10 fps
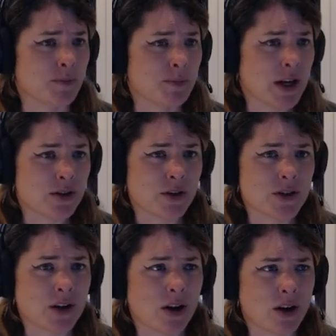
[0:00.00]

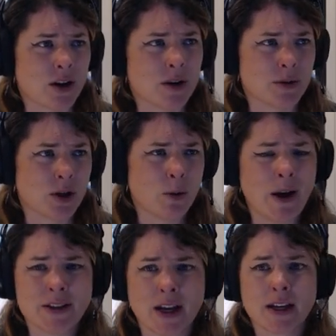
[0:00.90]
Patrons are
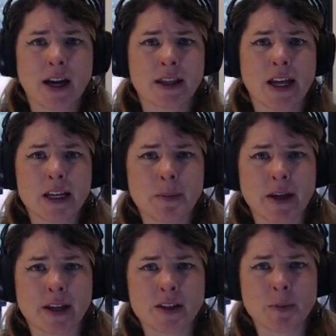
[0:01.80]
quasi-godlike beings,